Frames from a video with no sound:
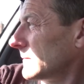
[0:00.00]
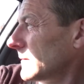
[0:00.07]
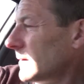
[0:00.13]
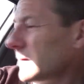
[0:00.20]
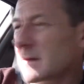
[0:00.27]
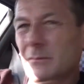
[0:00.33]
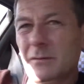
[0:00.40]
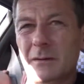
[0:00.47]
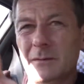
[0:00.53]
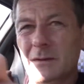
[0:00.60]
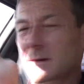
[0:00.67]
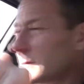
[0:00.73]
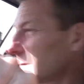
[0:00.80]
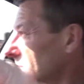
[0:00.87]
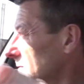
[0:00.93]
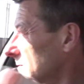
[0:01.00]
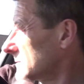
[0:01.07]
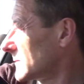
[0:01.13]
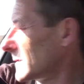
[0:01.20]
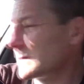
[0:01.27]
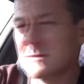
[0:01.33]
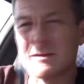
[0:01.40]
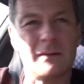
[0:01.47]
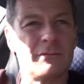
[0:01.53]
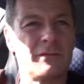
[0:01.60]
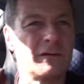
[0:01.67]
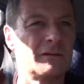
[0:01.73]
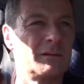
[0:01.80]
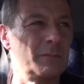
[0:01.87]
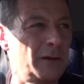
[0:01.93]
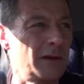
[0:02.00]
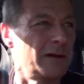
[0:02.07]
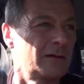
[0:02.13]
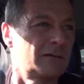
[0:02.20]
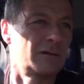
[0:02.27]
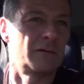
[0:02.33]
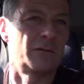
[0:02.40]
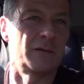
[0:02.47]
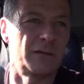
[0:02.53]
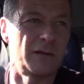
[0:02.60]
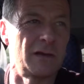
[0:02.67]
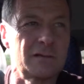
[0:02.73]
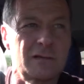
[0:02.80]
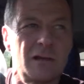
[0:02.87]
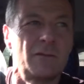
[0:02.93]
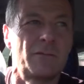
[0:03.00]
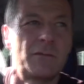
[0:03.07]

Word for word: Oh yeah, but I mean, I'm not going to spend time fixing bikes. The, the oh, idea you'll